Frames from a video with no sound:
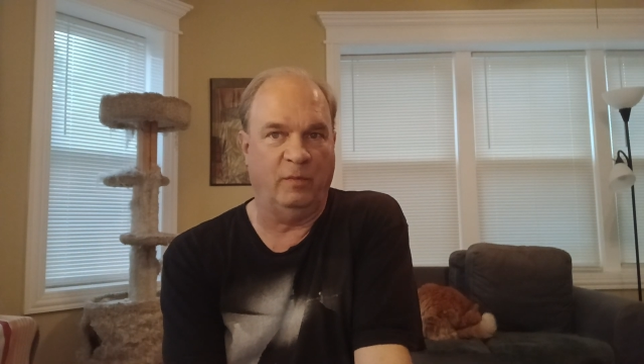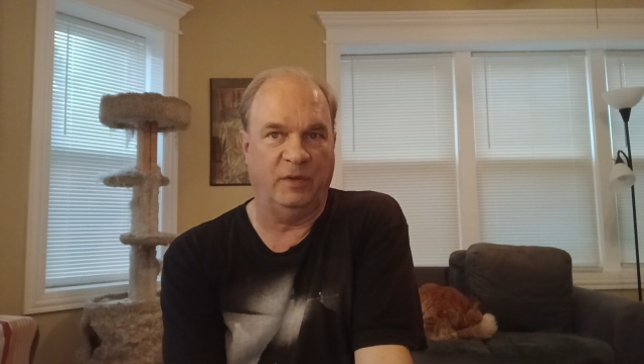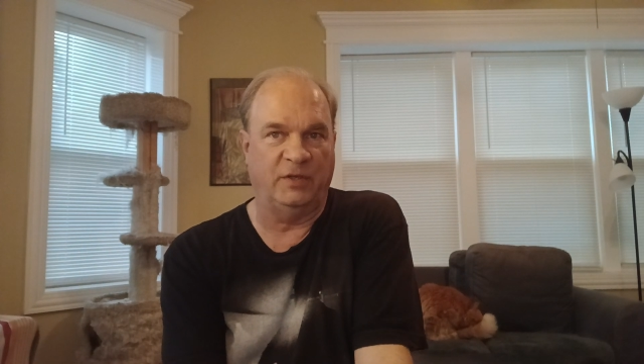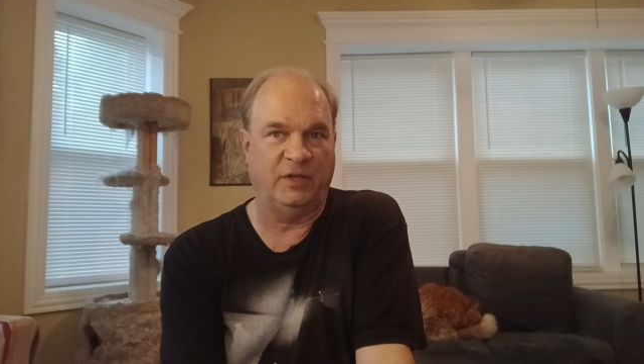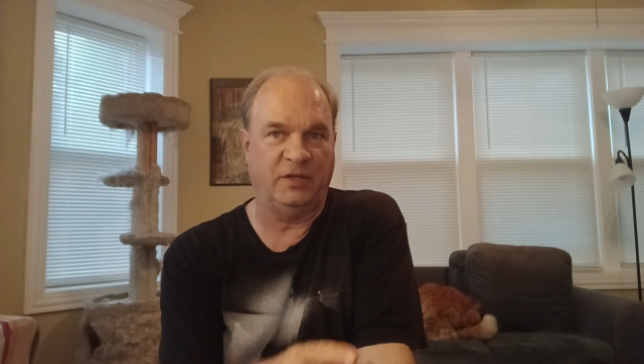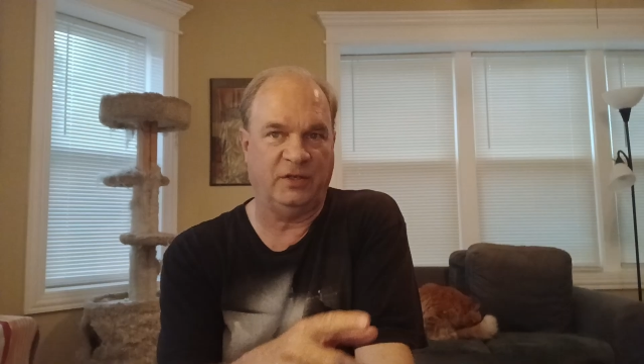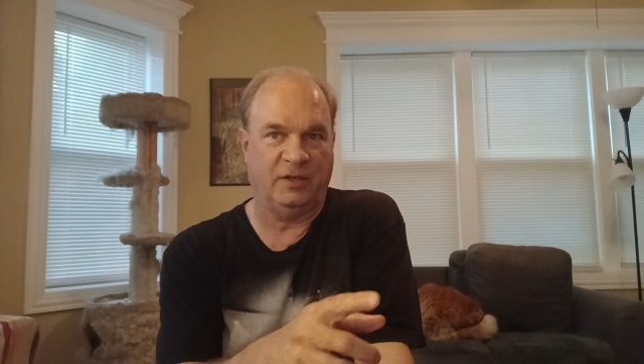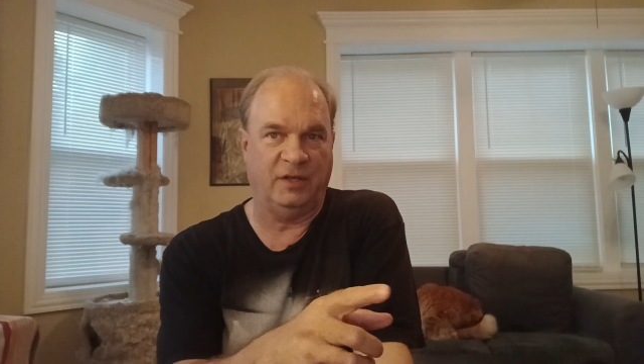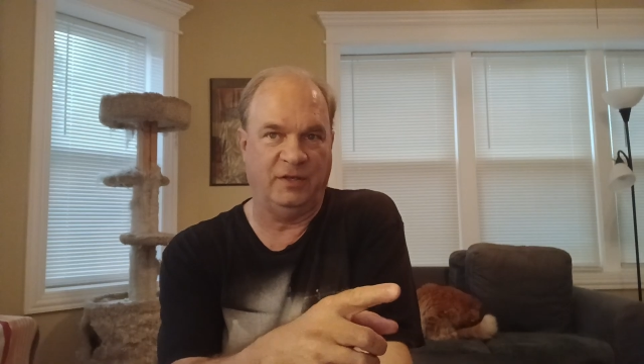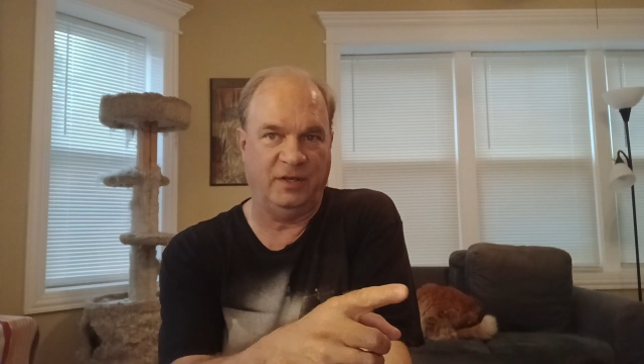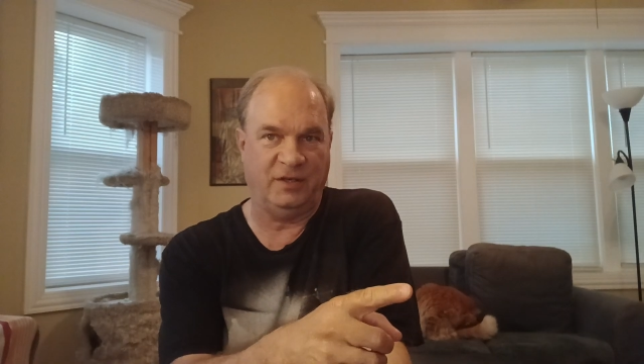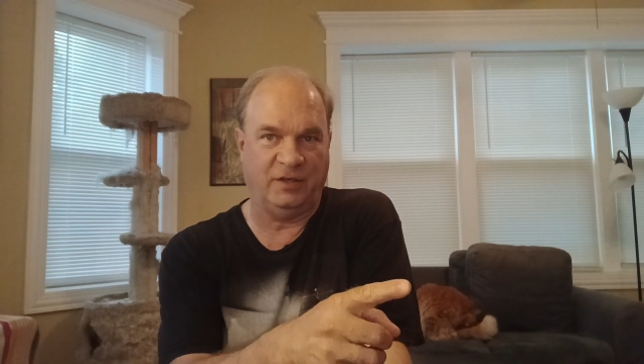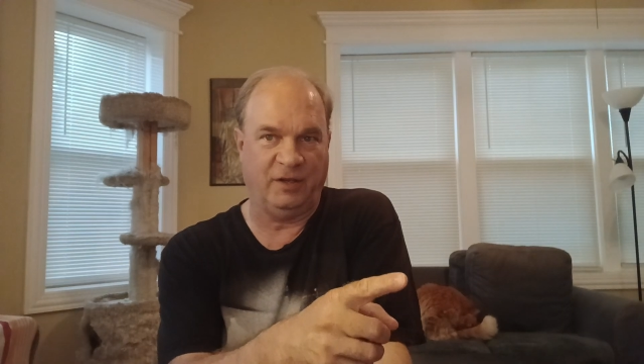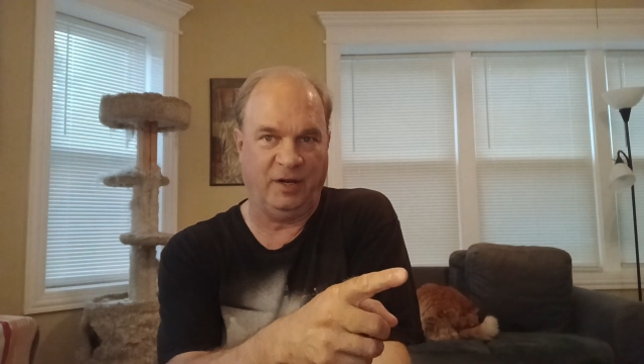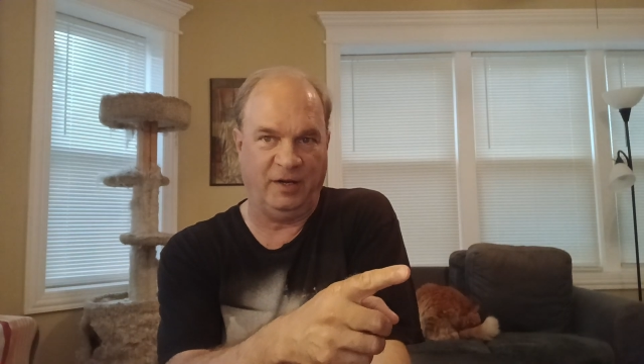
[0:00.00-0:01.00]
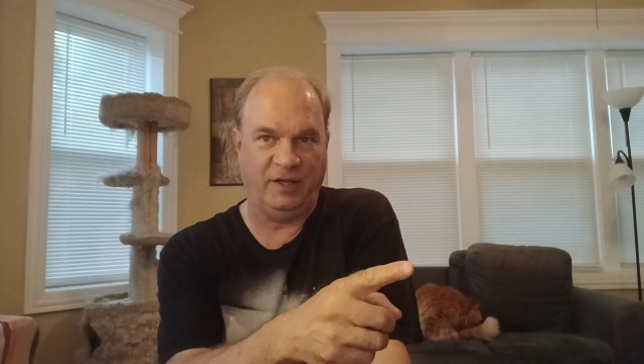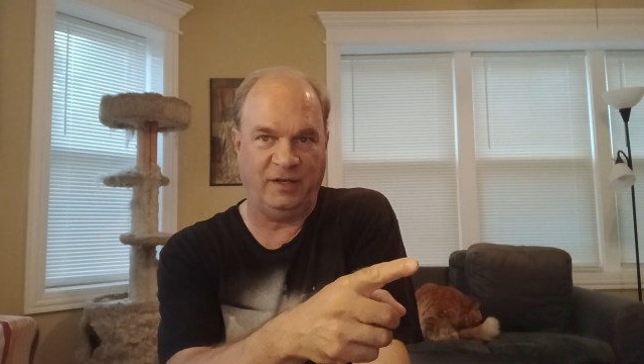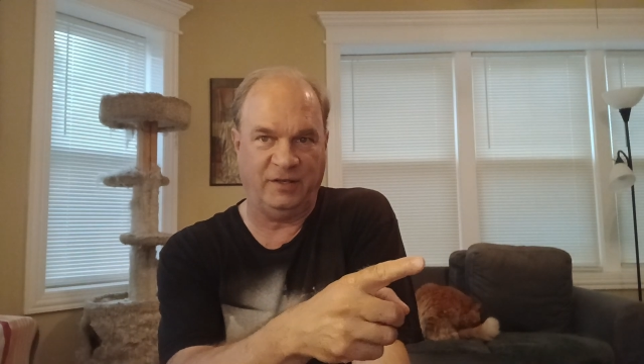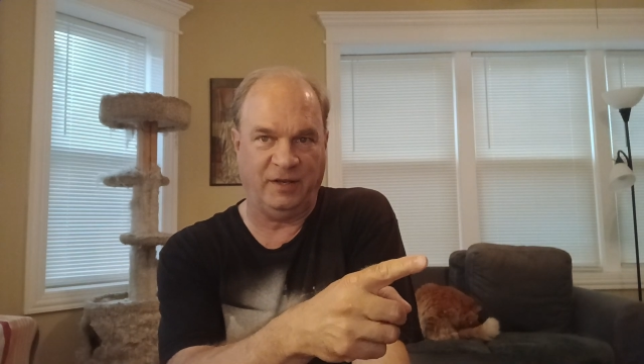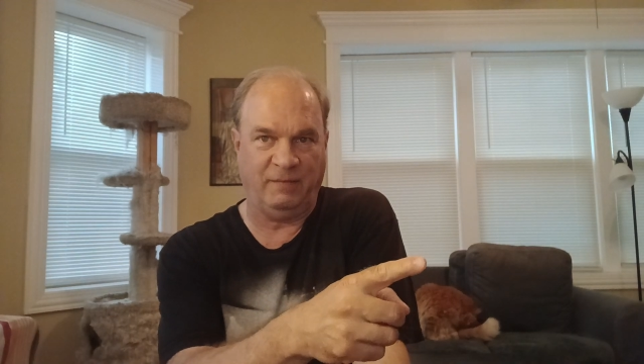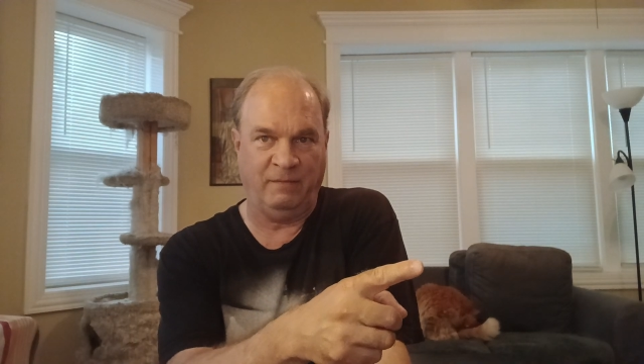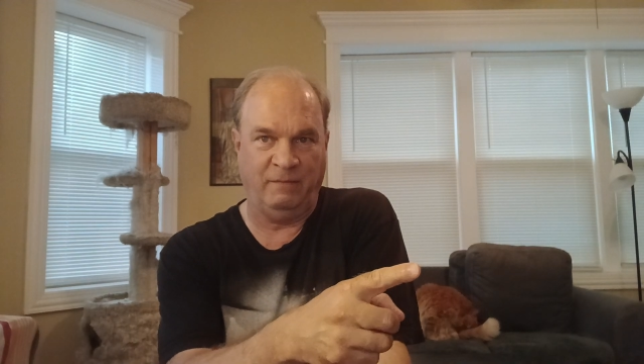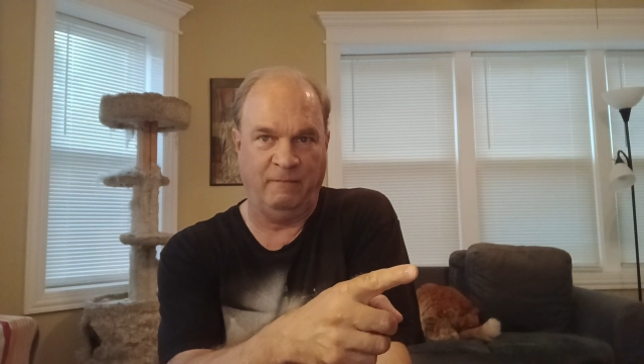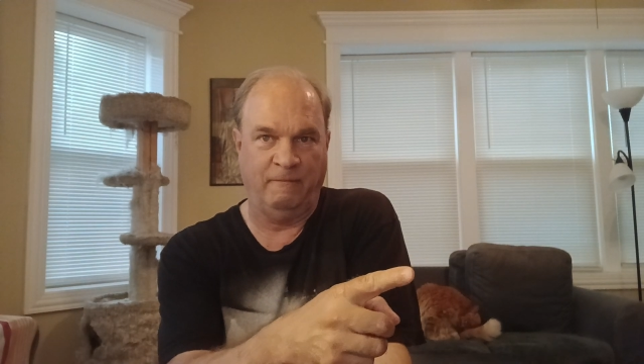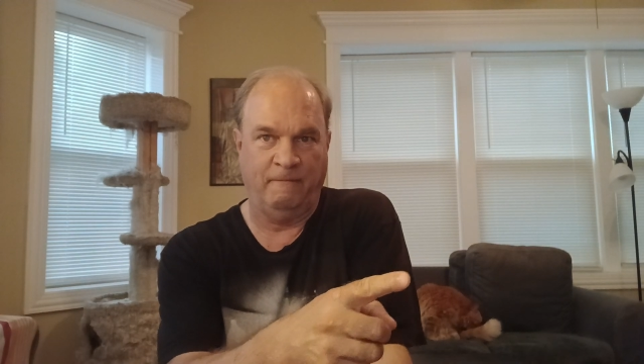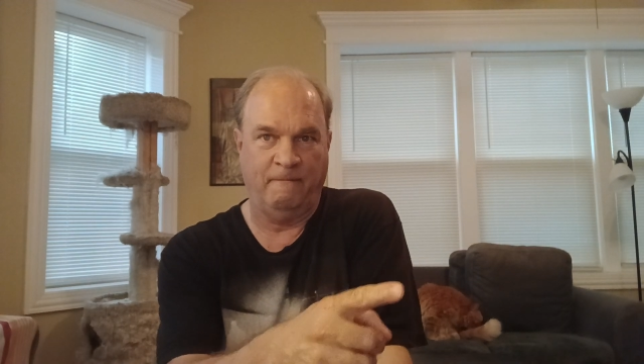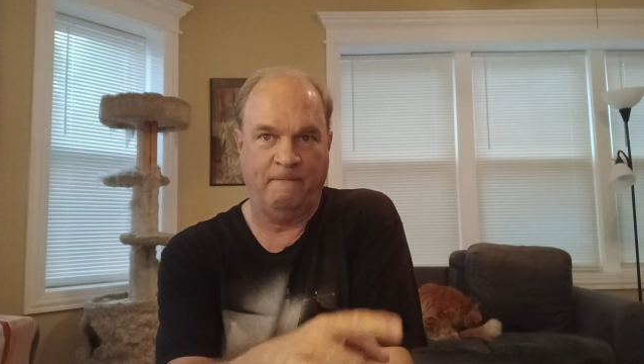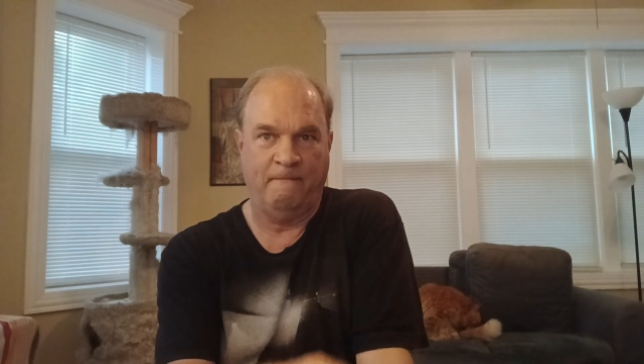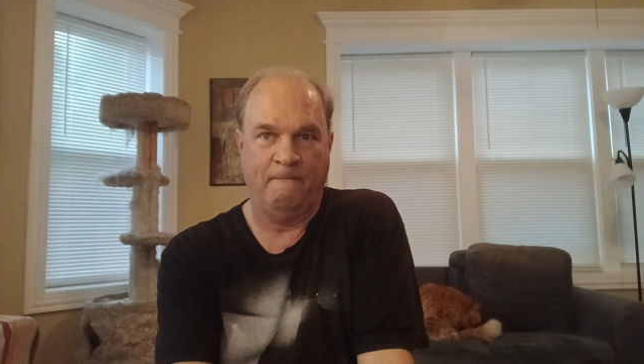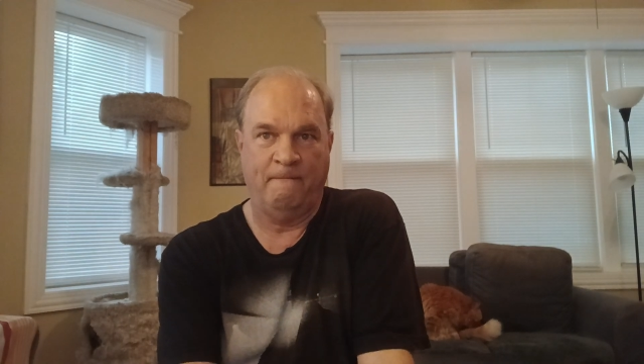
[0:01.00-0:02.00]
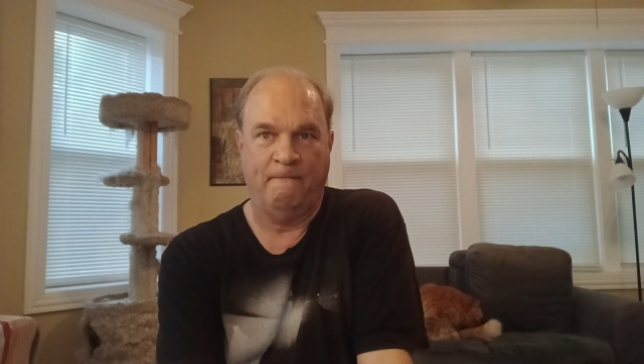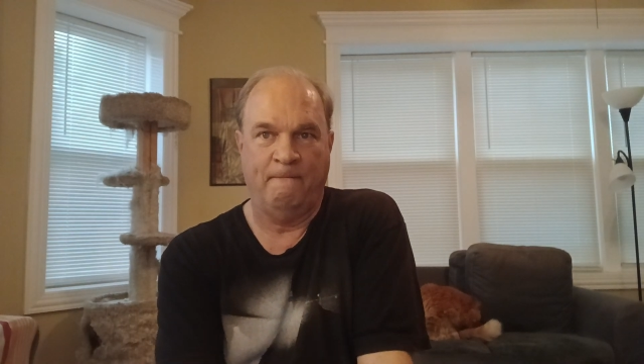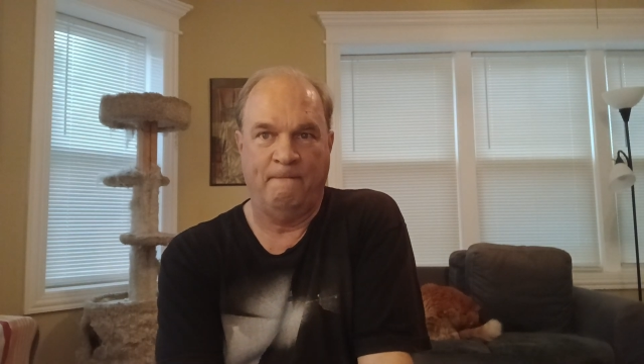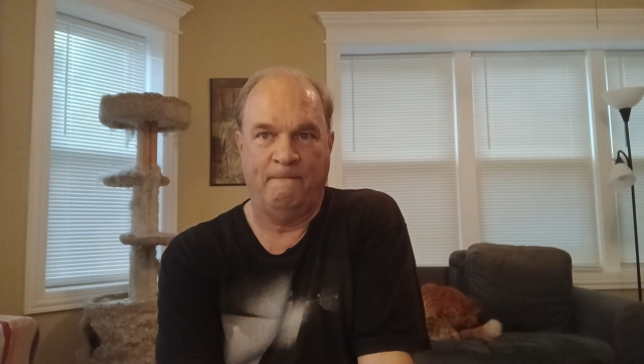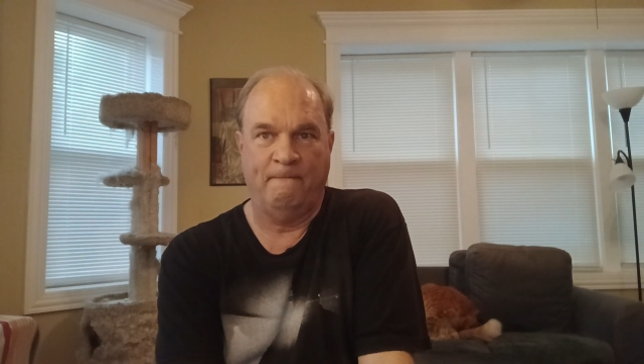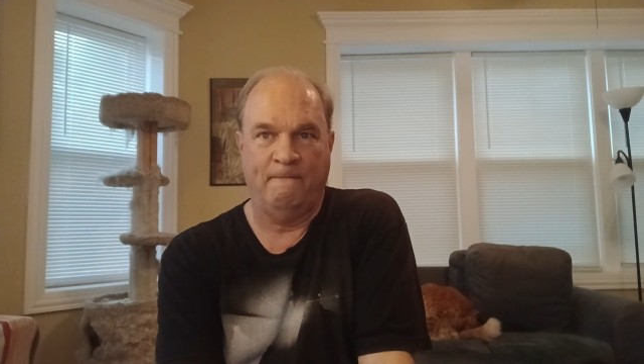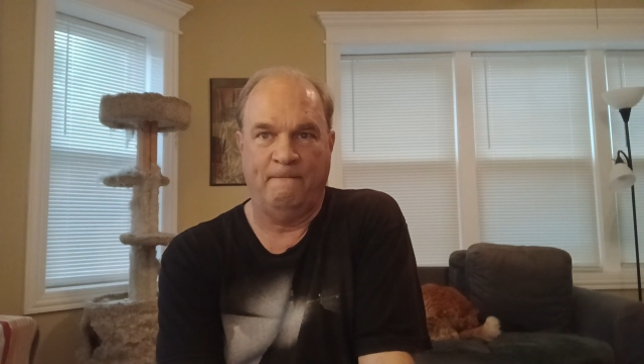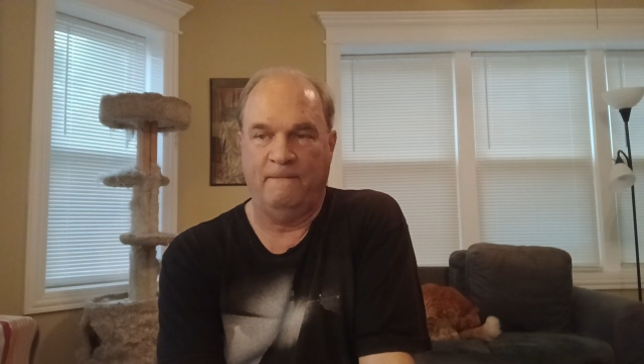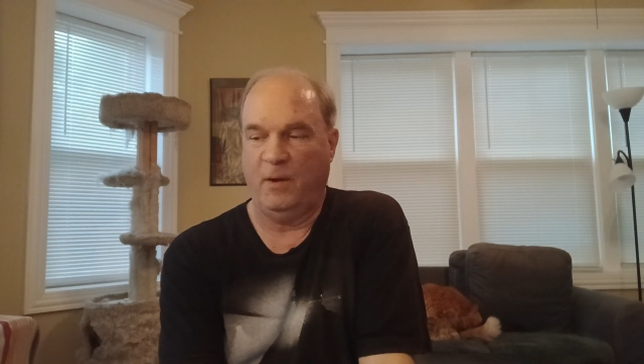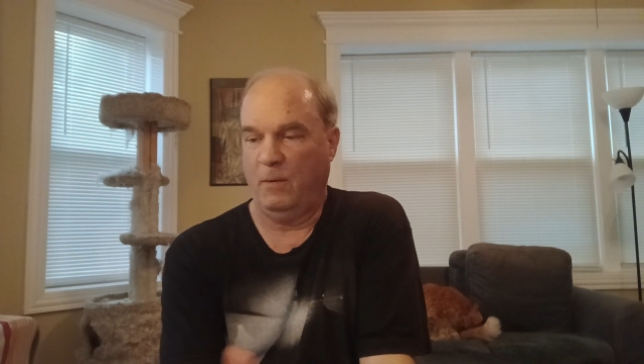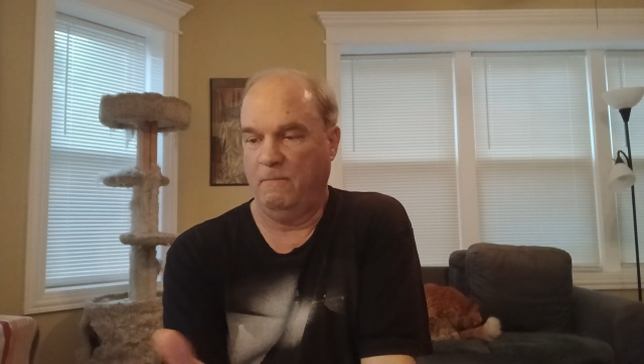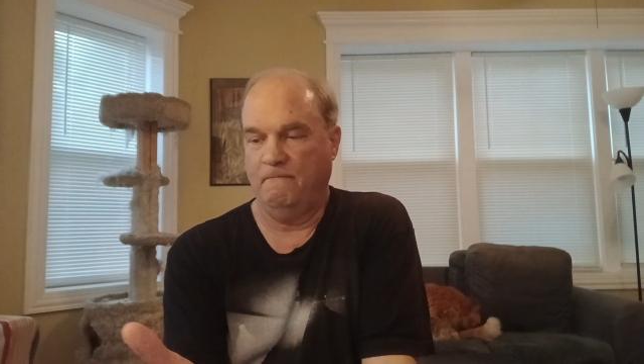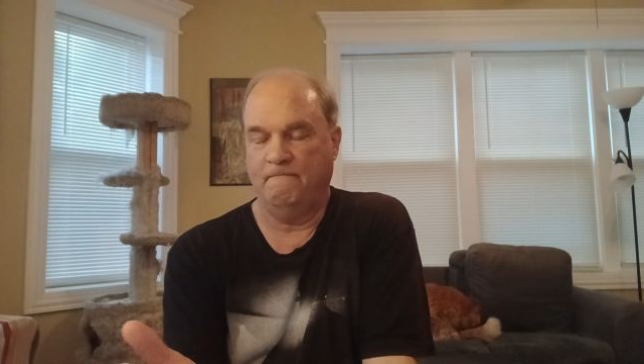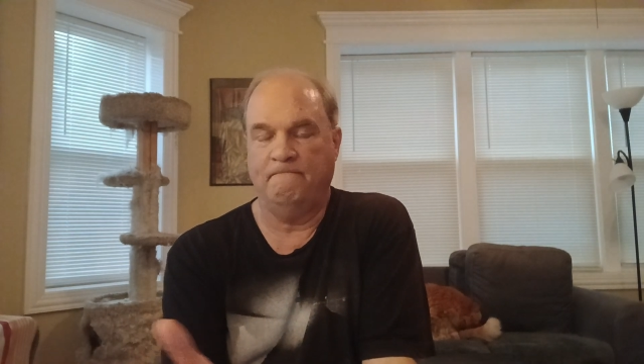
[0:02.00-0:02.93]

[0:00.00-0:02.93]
is this going to lead to something? Nope.